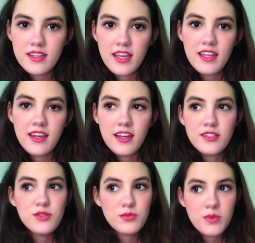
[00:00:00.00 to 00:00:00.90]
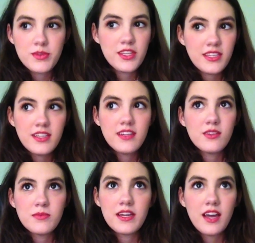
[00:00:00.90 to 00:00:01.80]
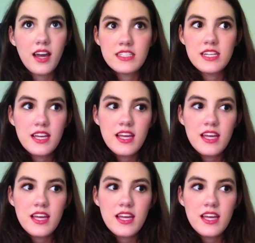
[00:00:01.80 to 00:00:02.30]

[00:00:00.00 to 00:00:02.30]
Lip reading: and I just remember thinking, oh my gosh,